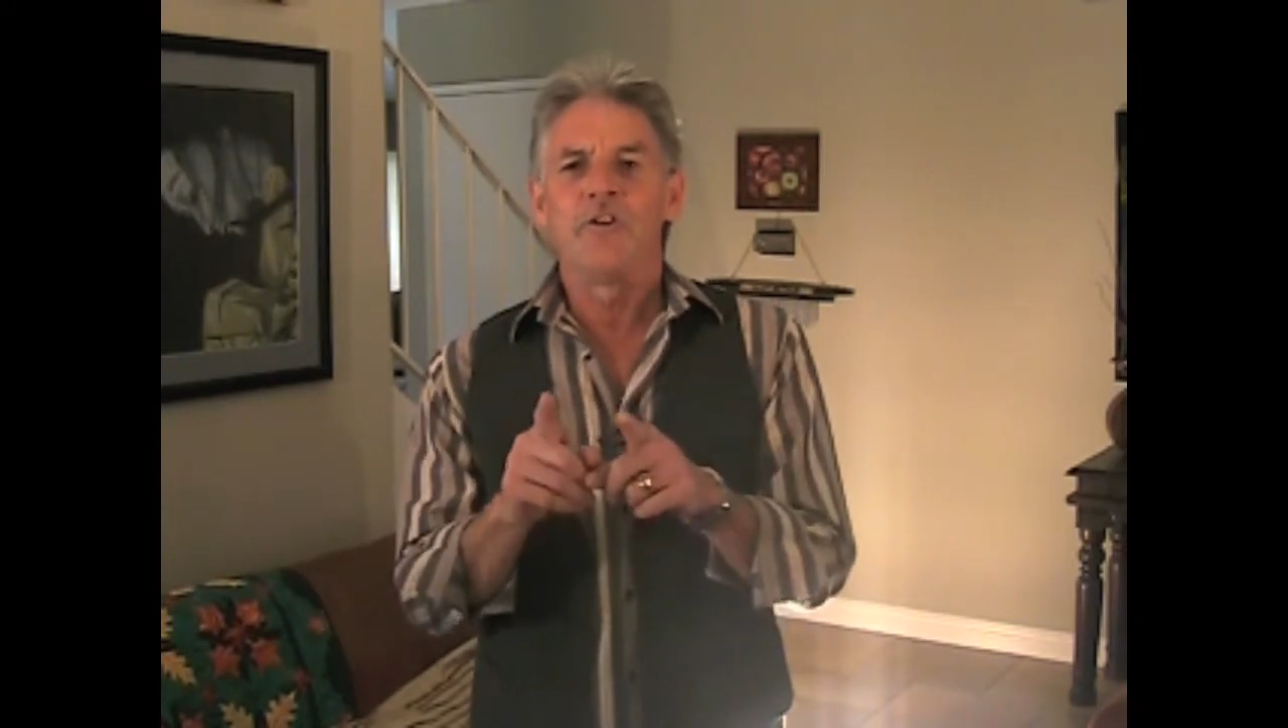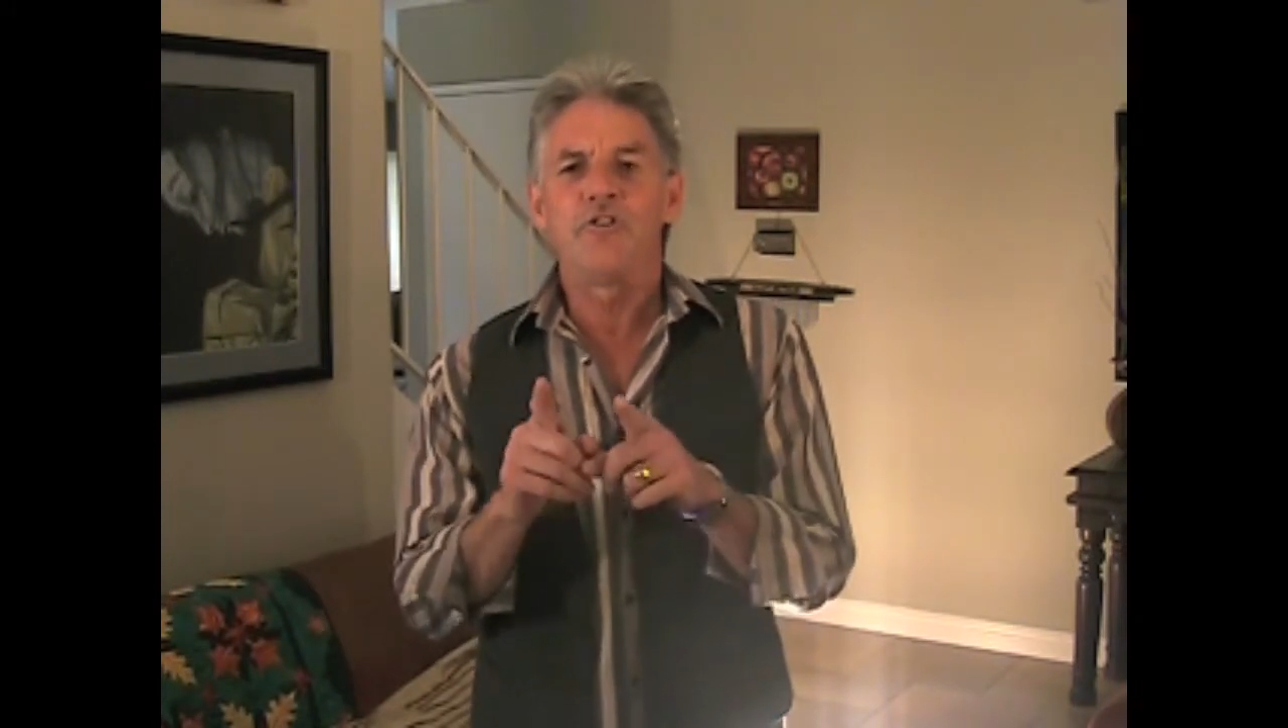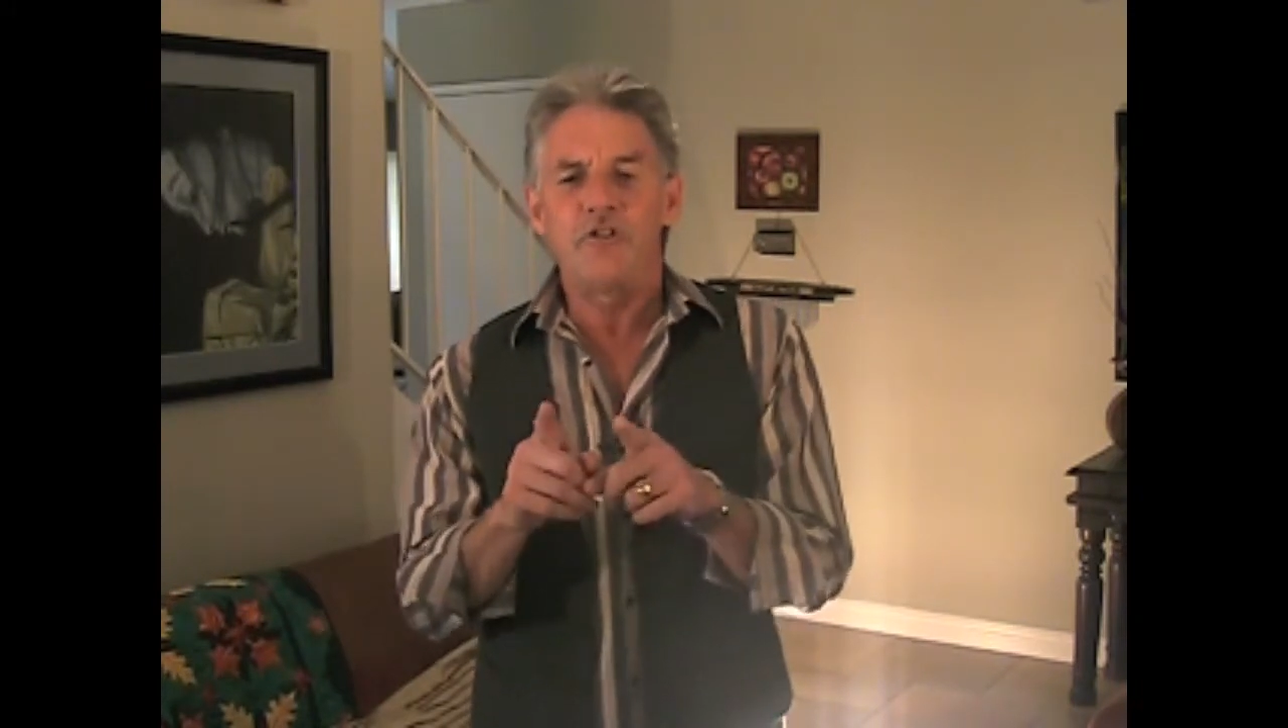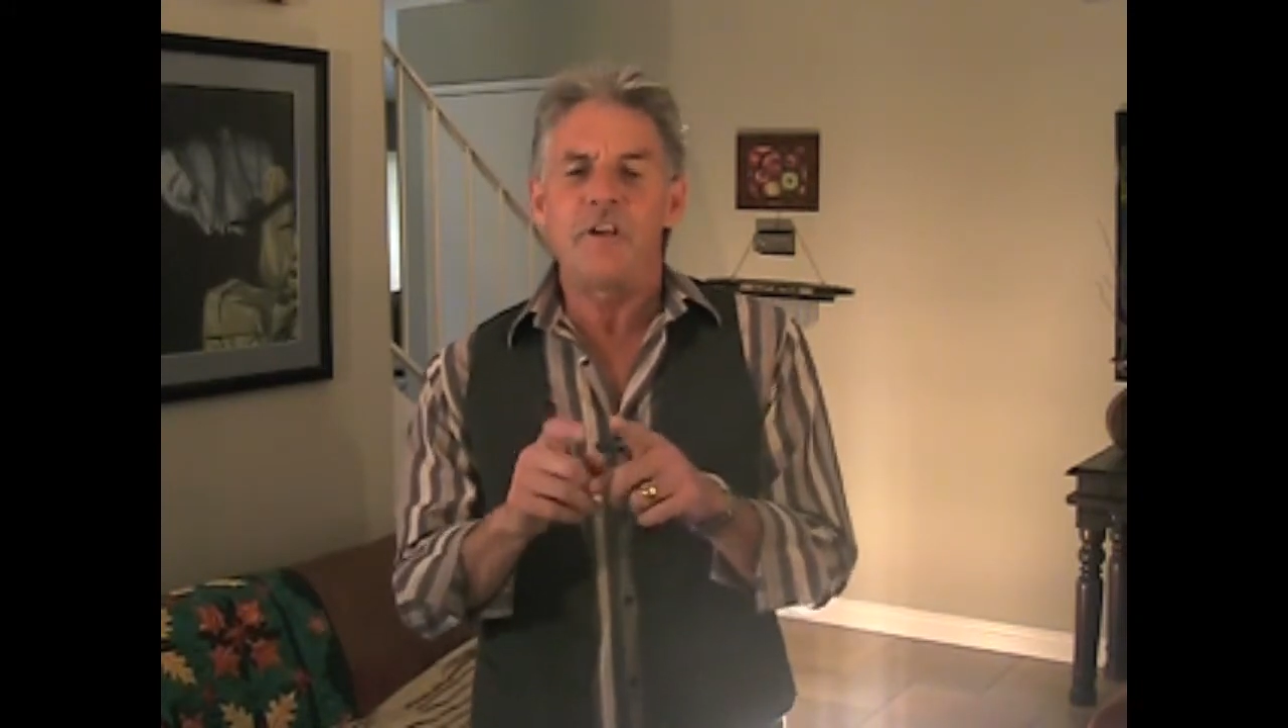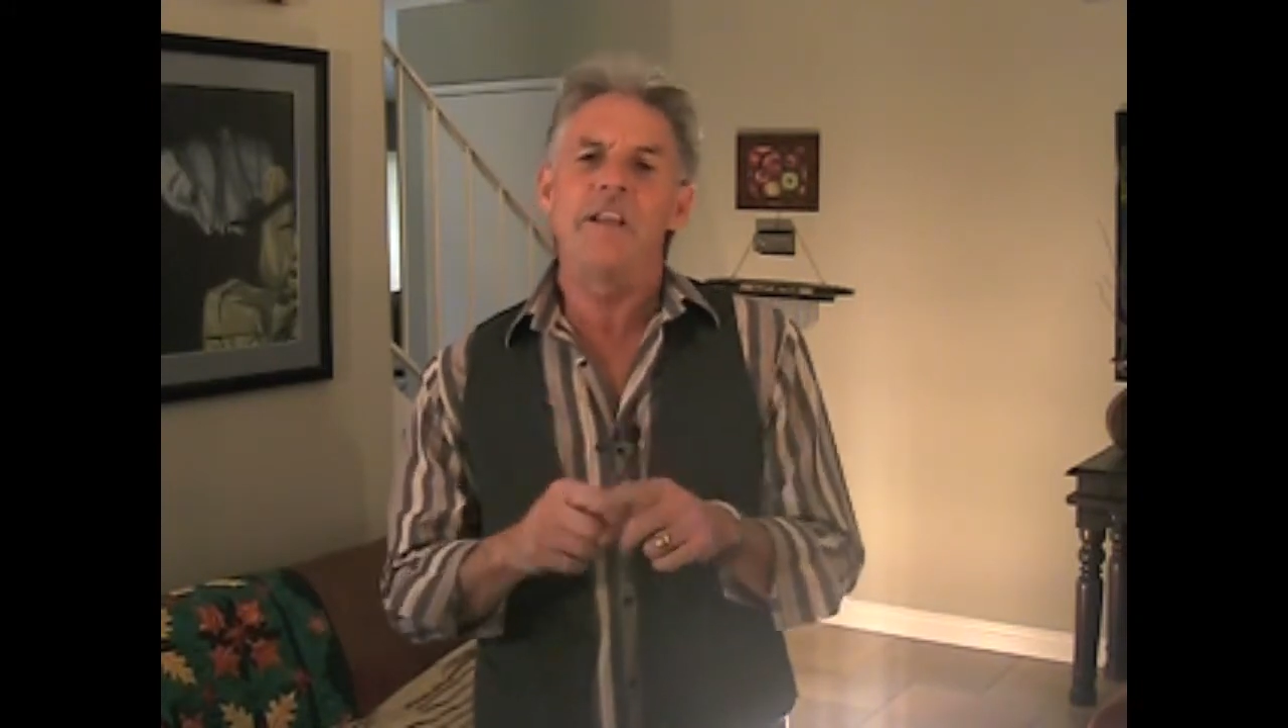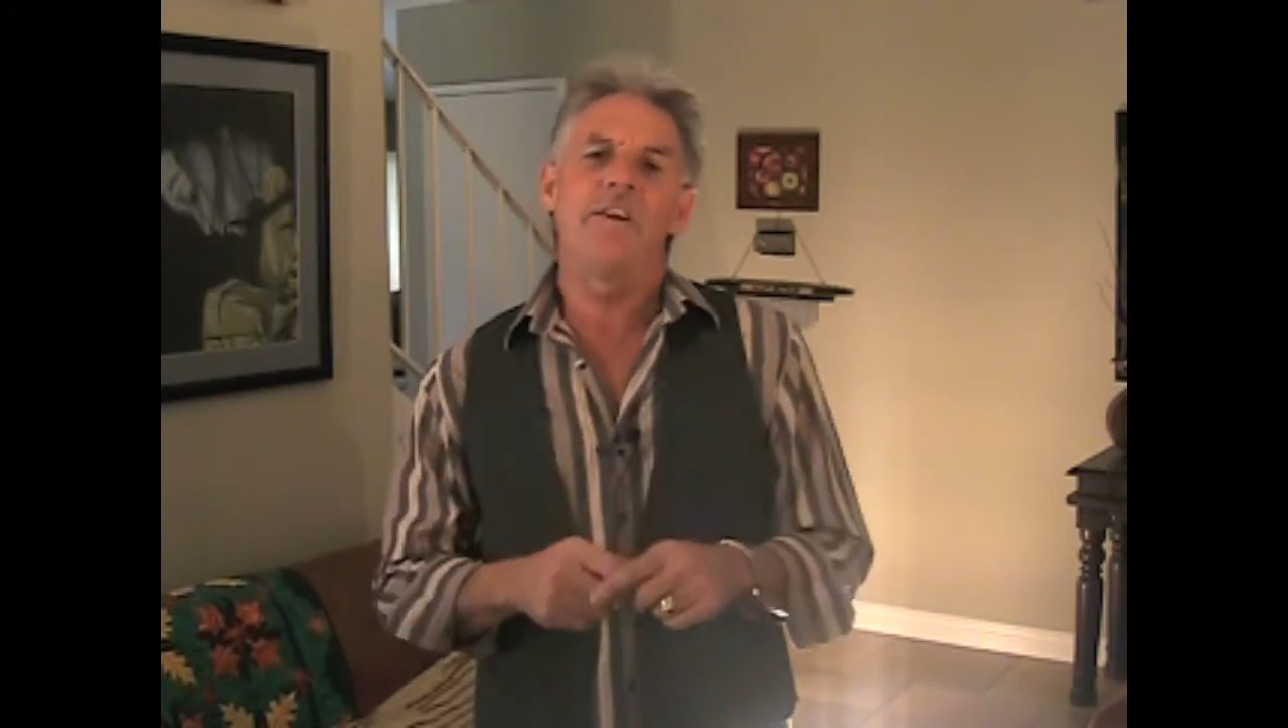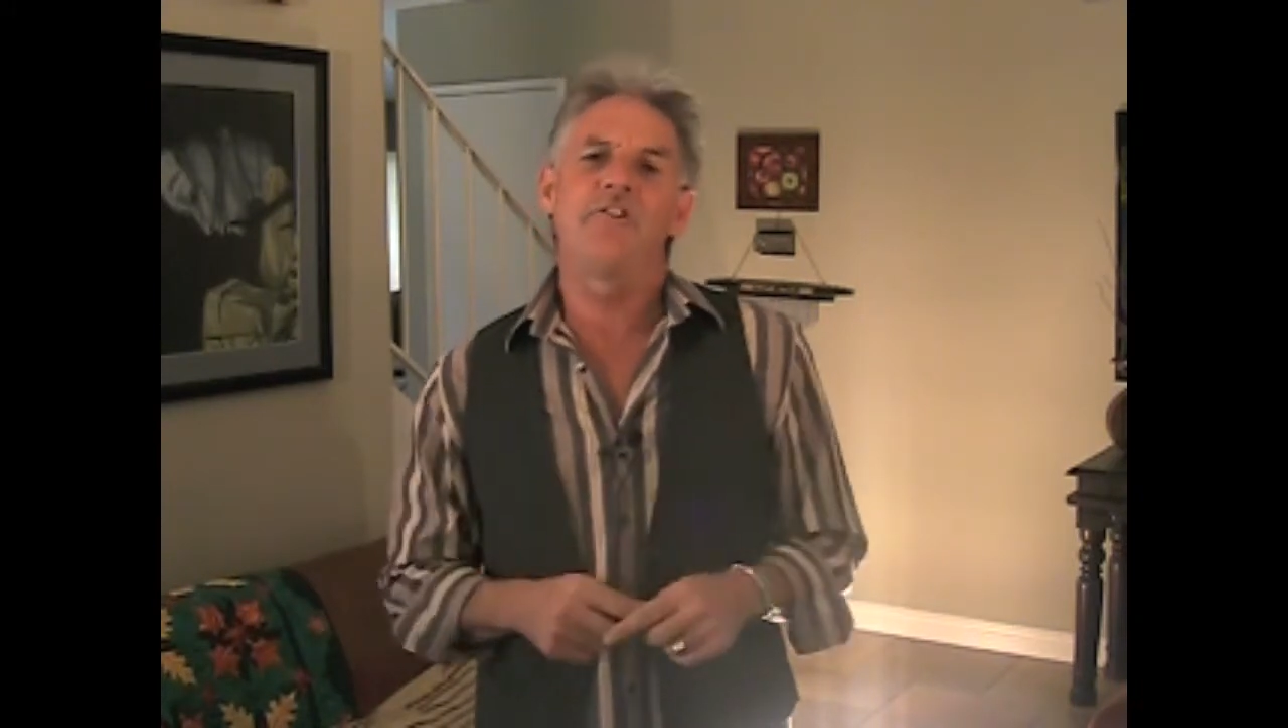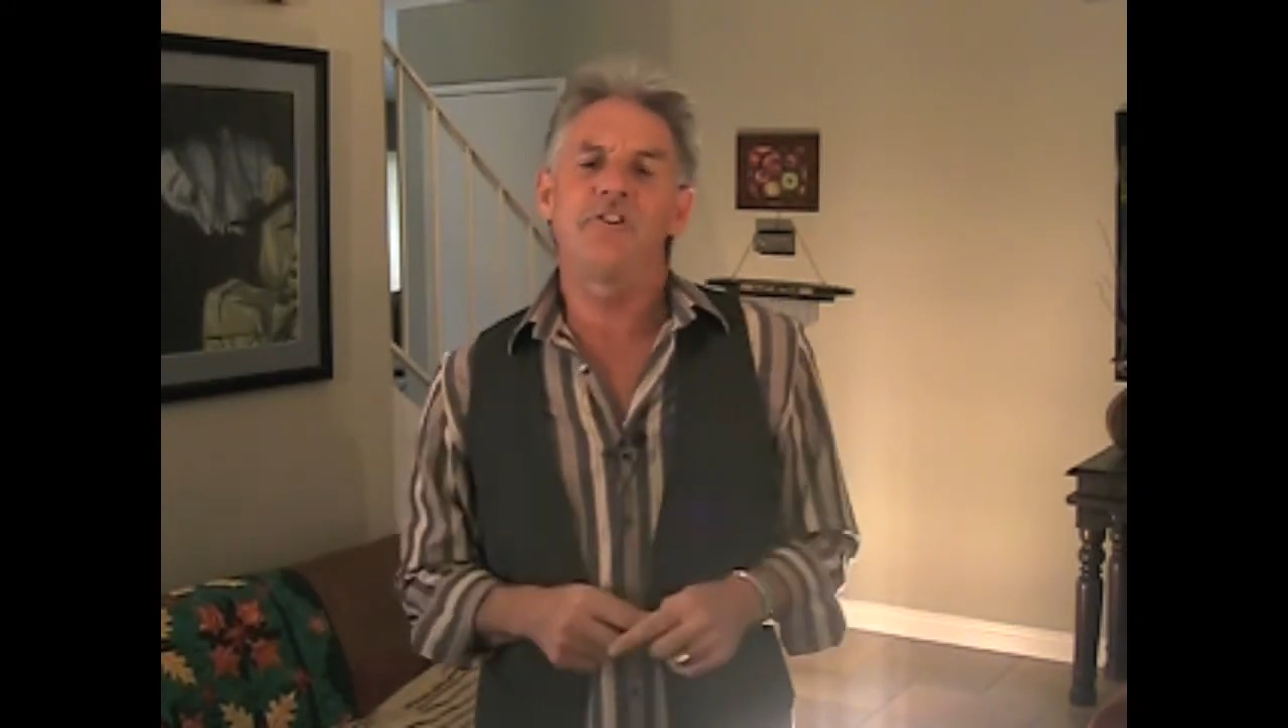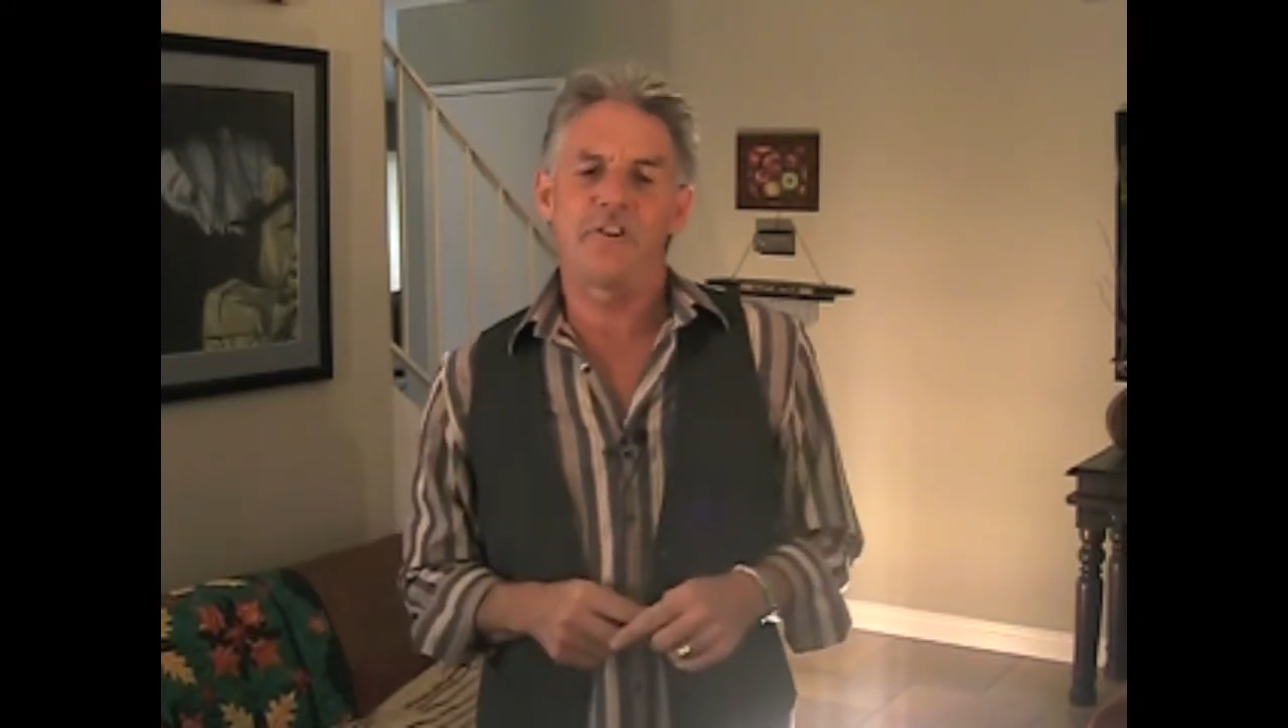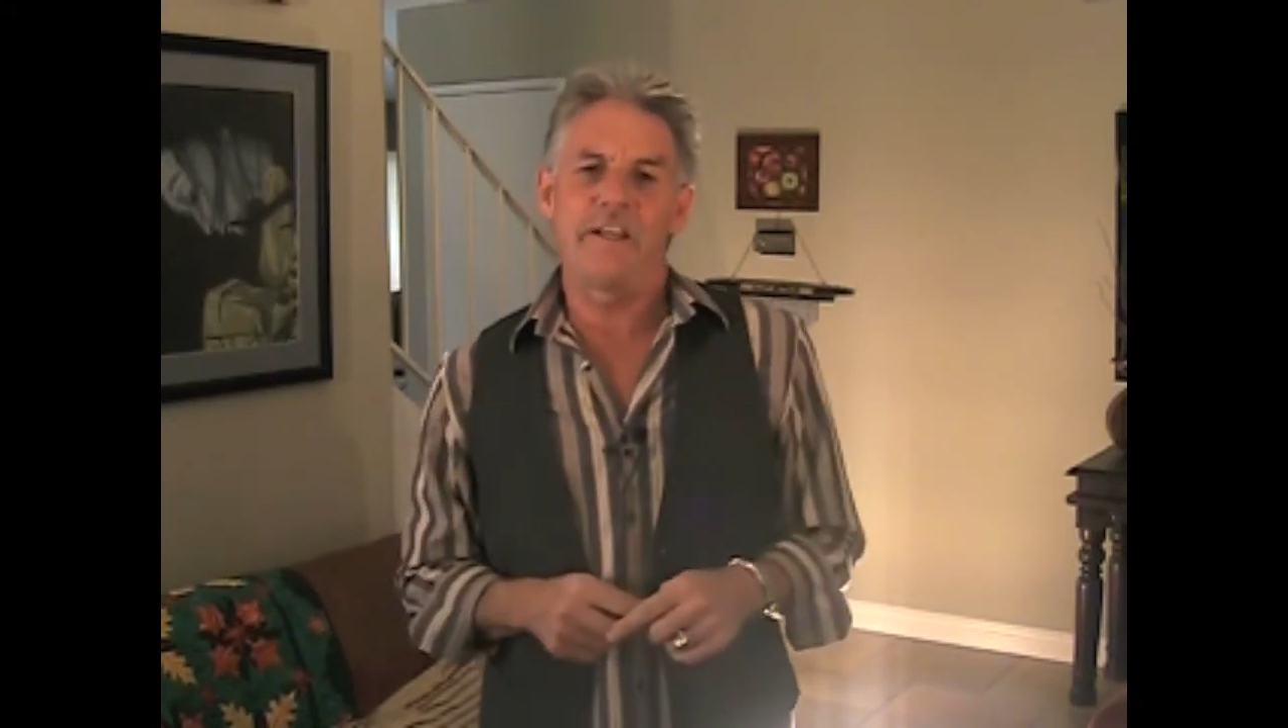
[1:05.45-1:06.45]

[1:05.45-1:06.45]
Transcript: Jesus